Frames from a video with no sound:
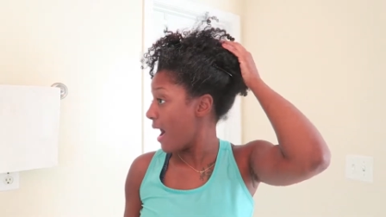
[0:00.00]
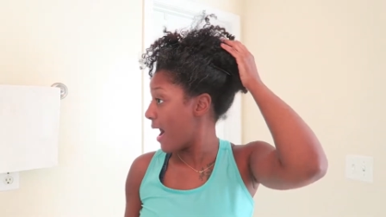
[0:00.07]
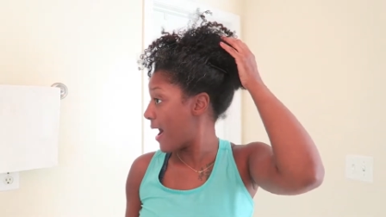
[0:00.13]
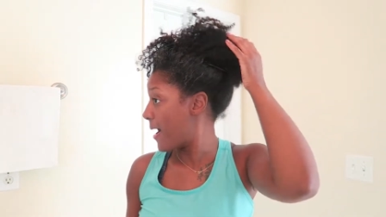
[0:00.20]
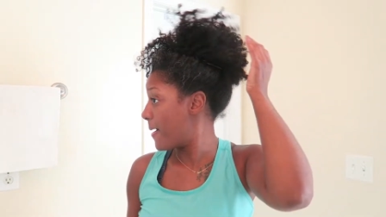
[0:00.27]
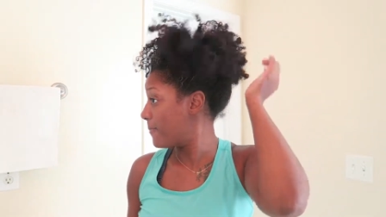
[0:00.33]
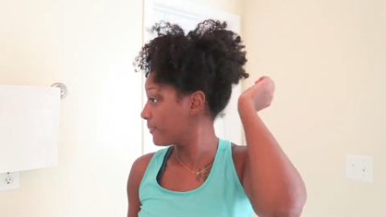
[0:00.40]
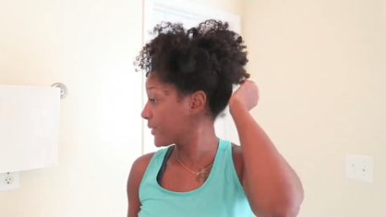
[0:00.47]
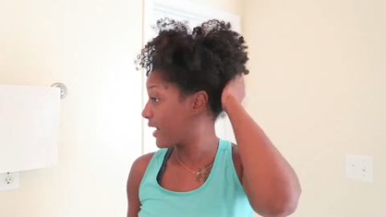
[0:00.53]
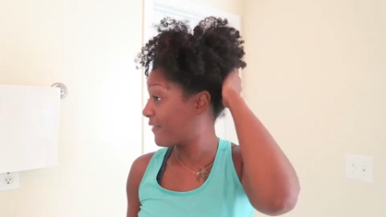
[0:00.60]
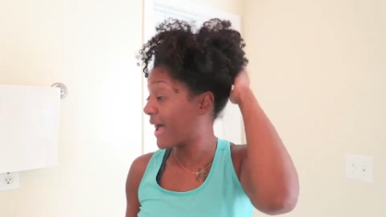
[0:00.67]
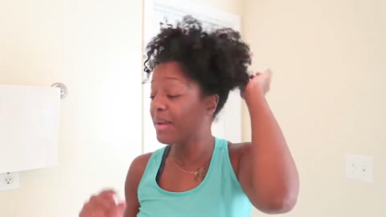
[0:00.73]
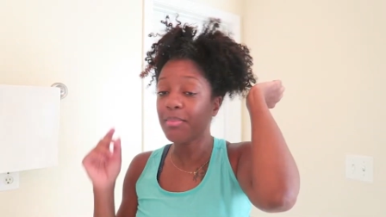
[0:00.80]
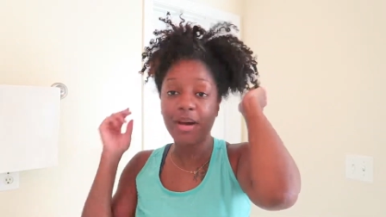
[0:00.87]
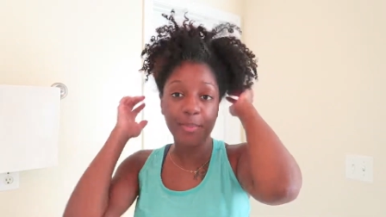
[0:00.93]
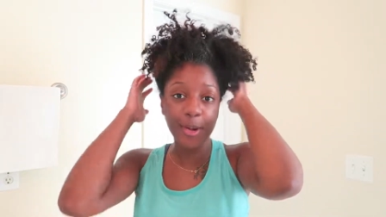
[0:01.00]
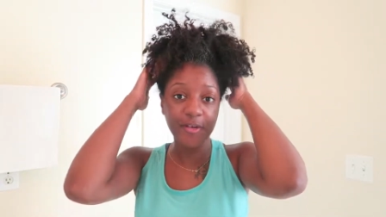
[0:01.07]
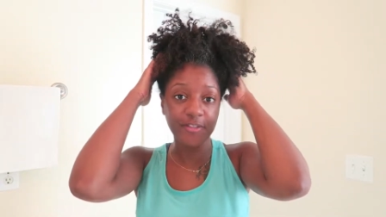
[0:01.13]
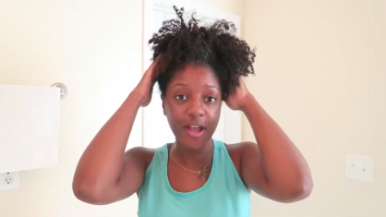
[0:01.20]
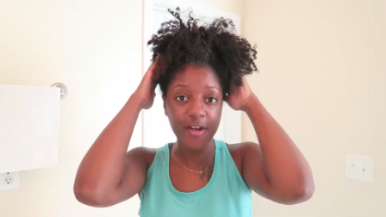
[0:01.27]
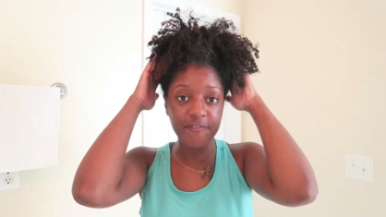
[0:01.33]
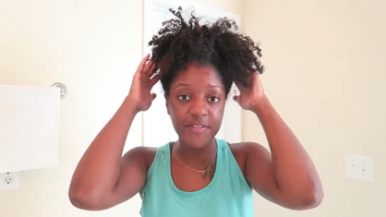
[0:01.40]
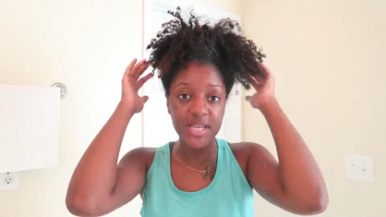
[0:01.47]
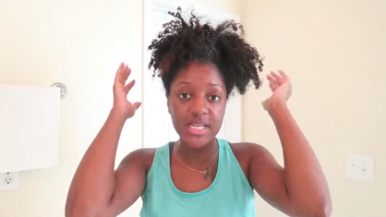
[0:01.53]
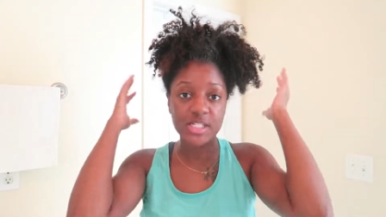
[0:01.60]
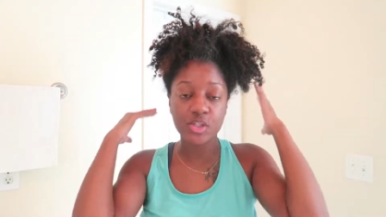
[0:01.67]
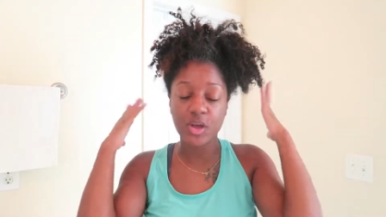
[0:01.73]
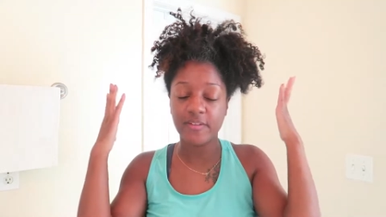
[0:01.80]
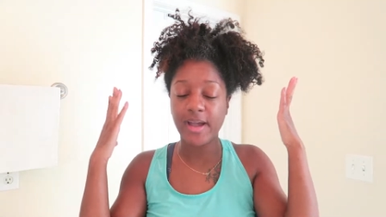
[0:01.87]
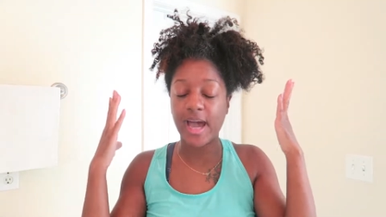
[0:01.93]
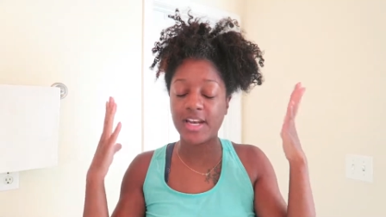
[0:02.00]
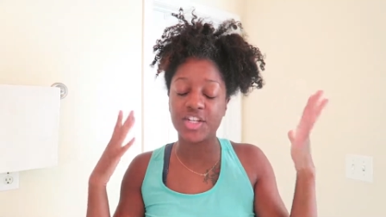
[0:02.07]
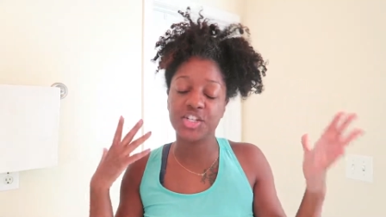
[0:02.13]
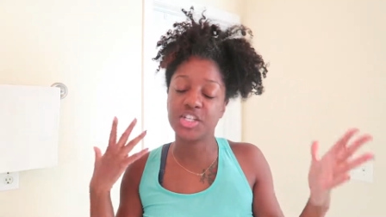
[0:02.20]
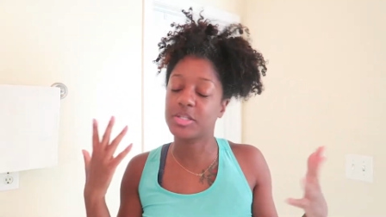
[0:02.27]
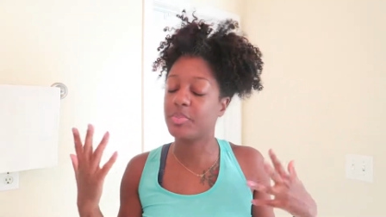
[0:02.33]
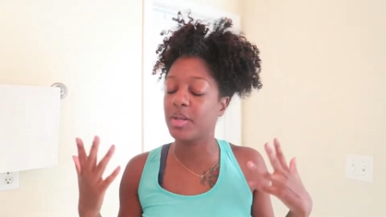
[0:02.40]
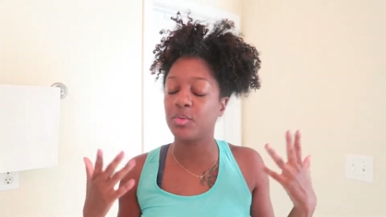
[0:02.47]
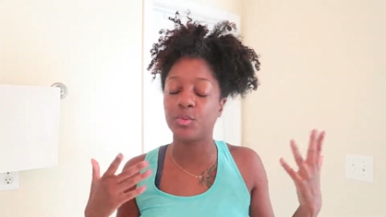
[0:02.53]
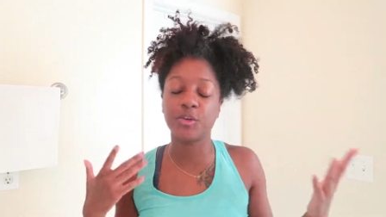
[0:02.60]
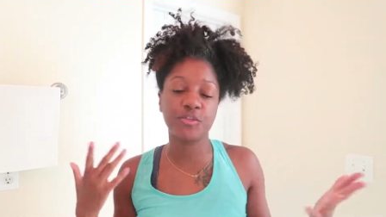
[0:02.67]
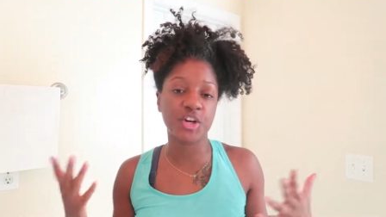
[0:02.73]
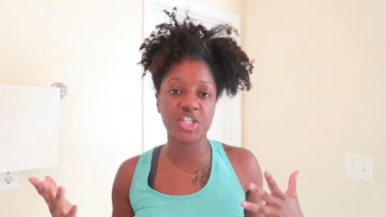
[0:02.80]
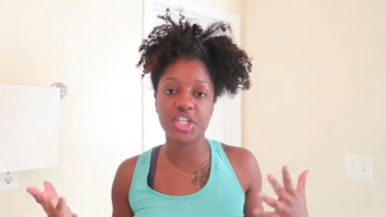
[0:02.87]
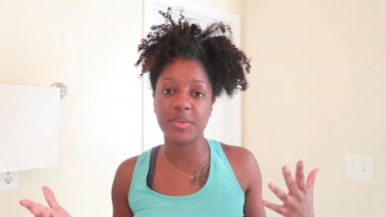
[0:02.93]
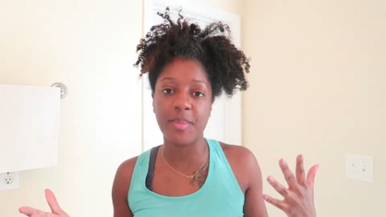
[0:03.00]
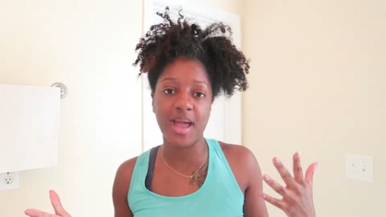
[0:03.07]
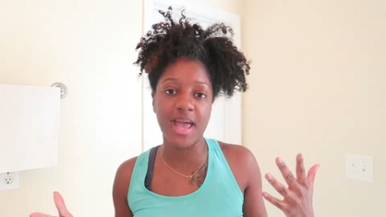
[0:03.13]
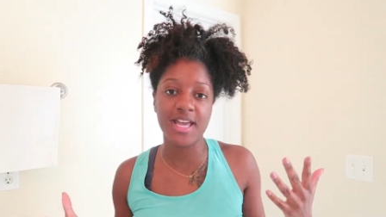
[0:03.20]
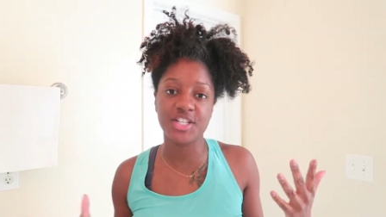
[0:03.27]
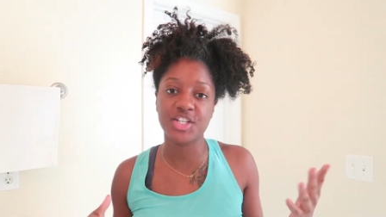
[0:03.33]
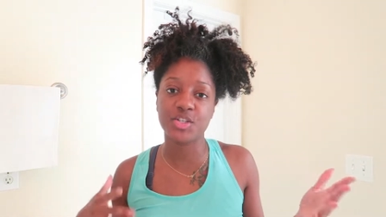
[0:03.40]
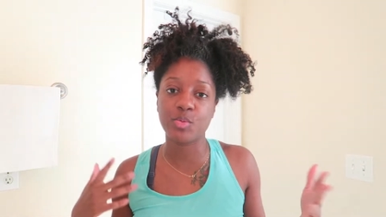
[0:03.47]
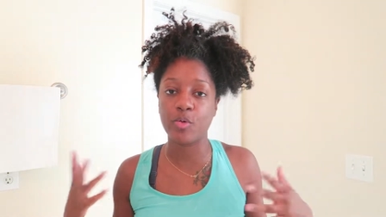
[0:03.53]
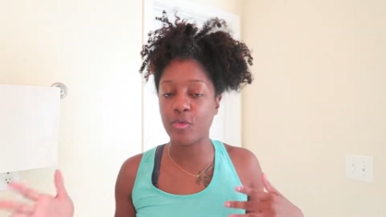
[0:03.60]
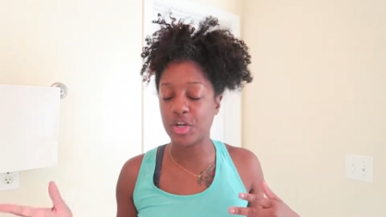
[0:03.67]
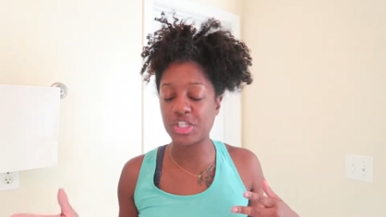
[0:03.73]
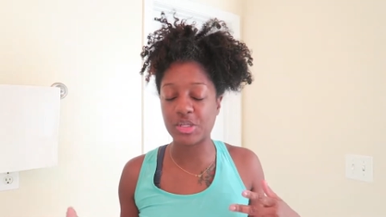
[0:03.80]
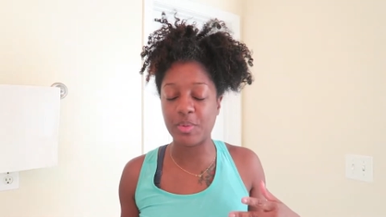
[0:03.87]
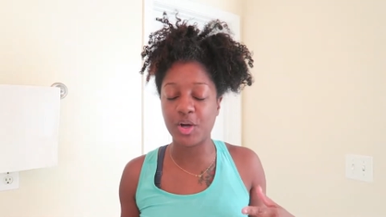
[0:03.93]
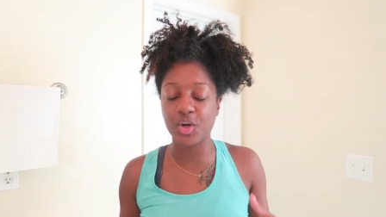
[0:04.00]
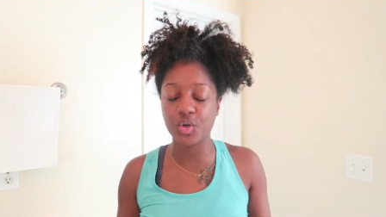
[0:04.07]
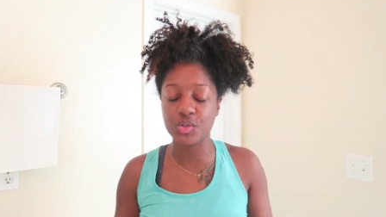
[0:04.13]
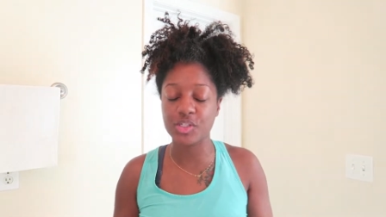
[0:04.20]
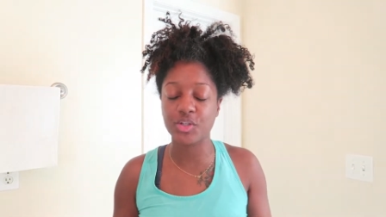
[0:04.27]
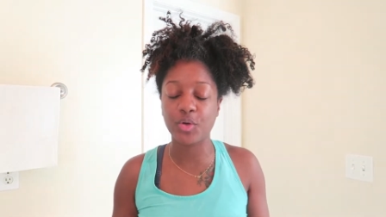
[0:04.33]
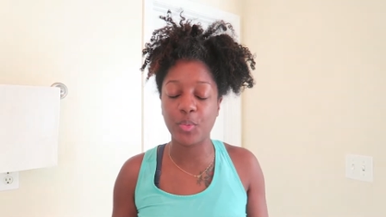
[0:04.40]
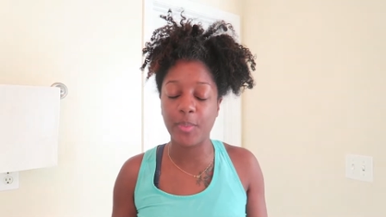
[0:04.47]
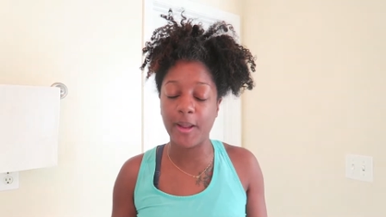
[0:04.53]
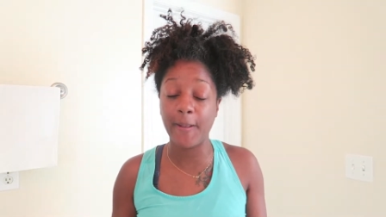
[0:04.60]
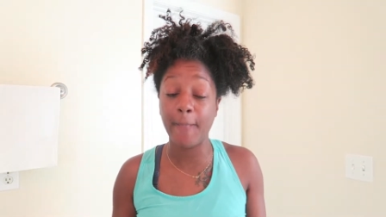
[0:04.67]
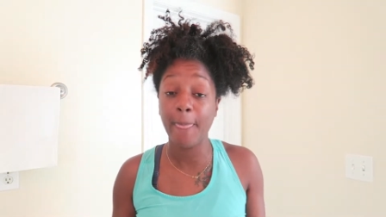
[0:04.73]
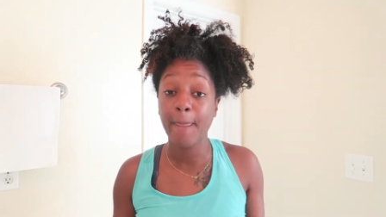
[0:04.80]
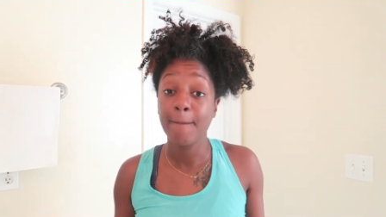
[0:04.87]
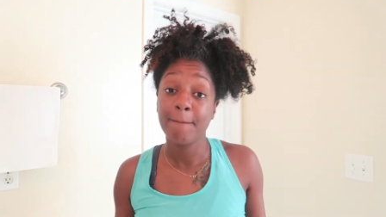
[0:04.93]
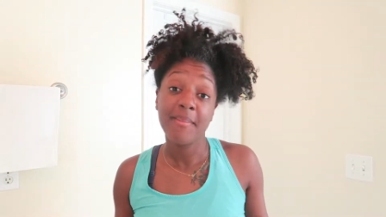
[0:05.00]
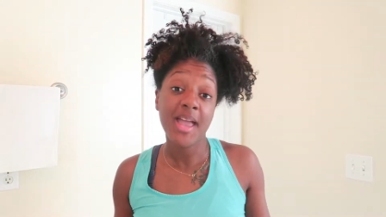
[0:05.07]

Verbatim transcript: Um, I've had my puff cup in, so I've kind of just been refreshing my edges, refreshing my curls a little bit.